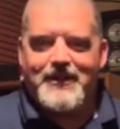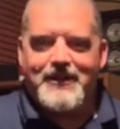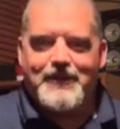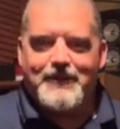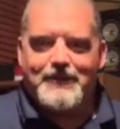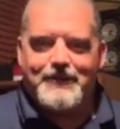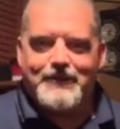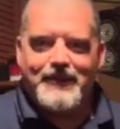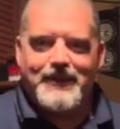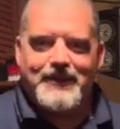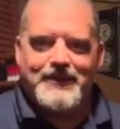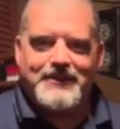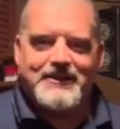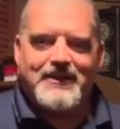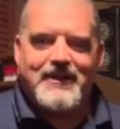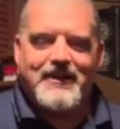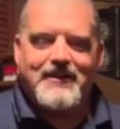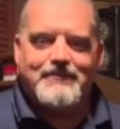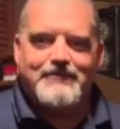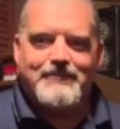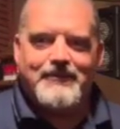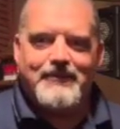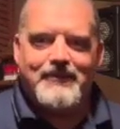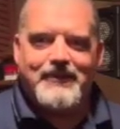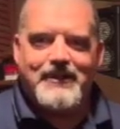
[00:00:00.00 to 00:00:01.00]
please
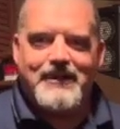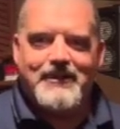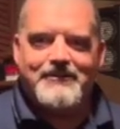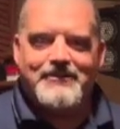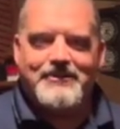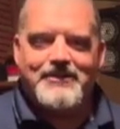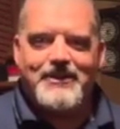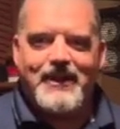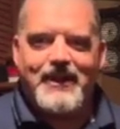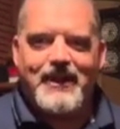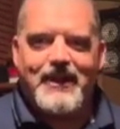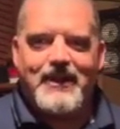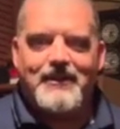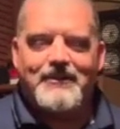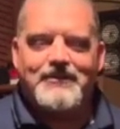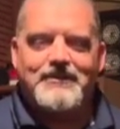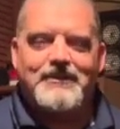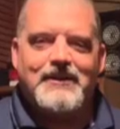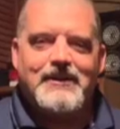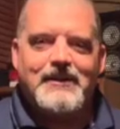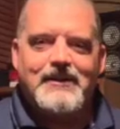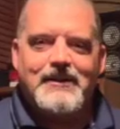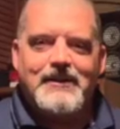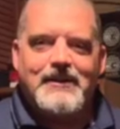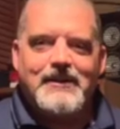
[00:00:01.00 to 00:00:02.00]
come around, check out,
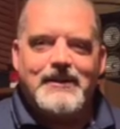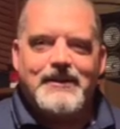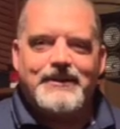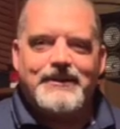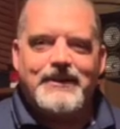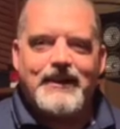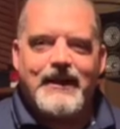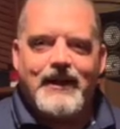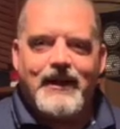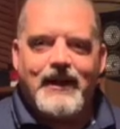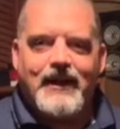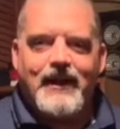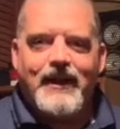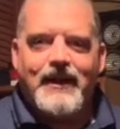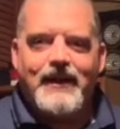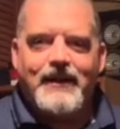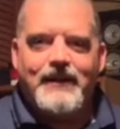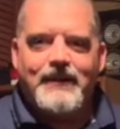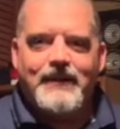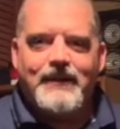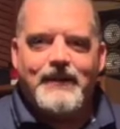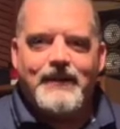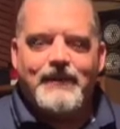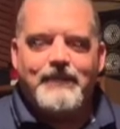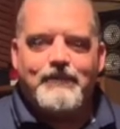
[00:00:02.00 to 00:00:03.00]
say hi.
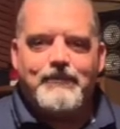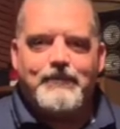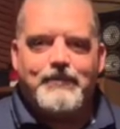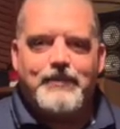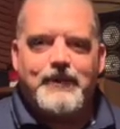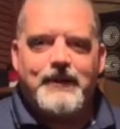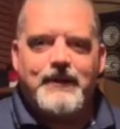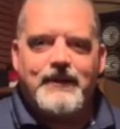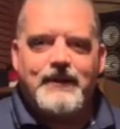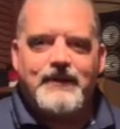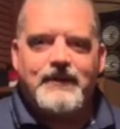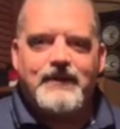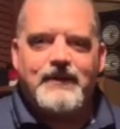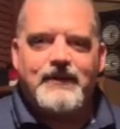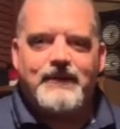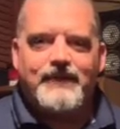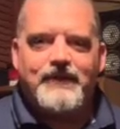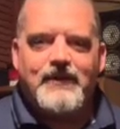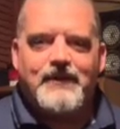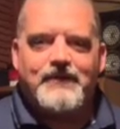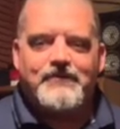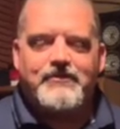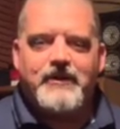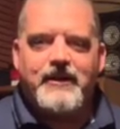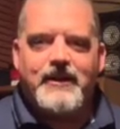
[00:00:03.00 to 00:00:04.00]
Please
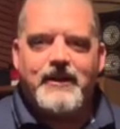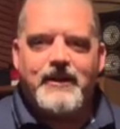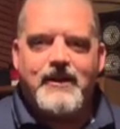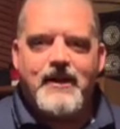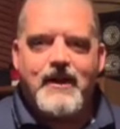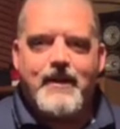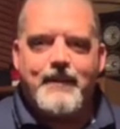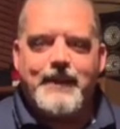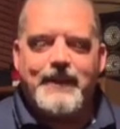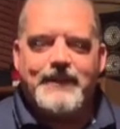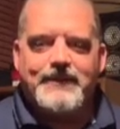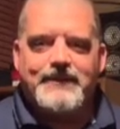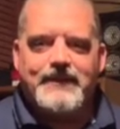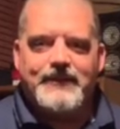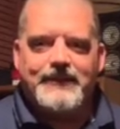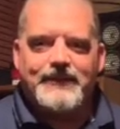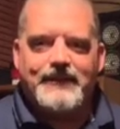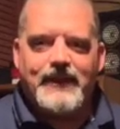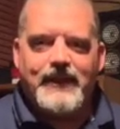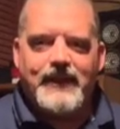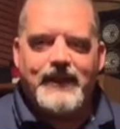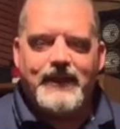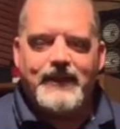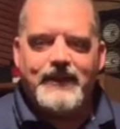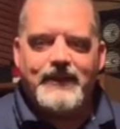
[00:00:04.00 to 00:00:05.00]
feel free to comment and
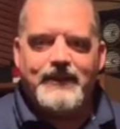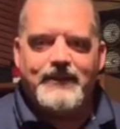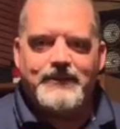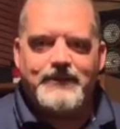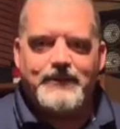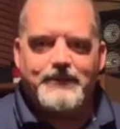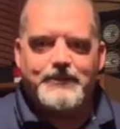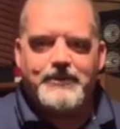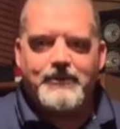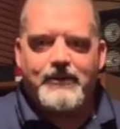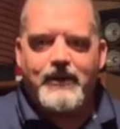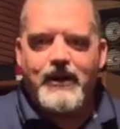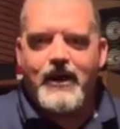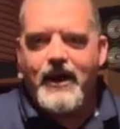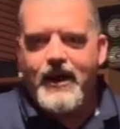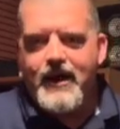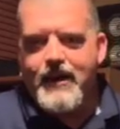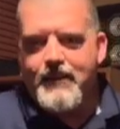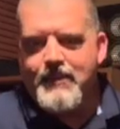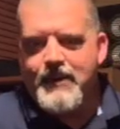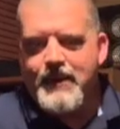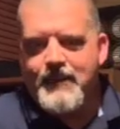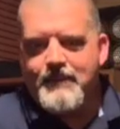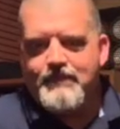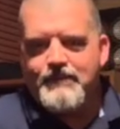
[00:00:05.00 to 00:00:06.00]
like,
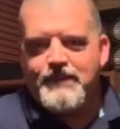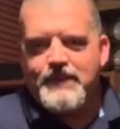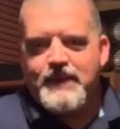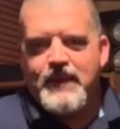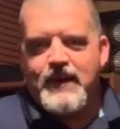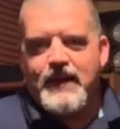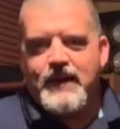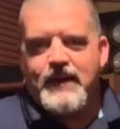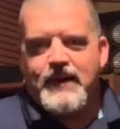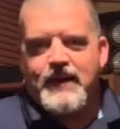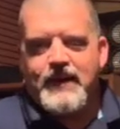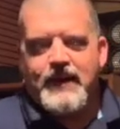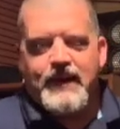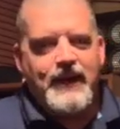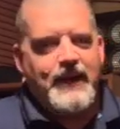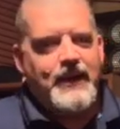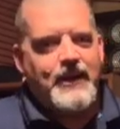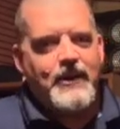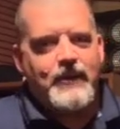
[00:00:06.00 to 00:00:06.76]
subscribe. Any